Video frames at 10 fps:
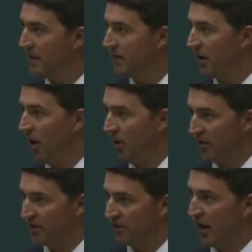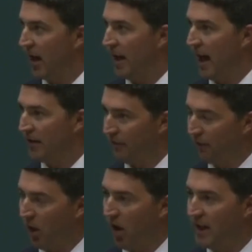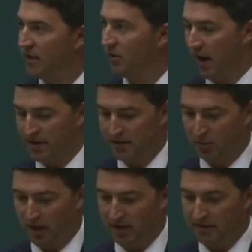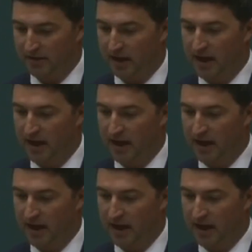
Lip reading: of Australia had to fly into Alice Springs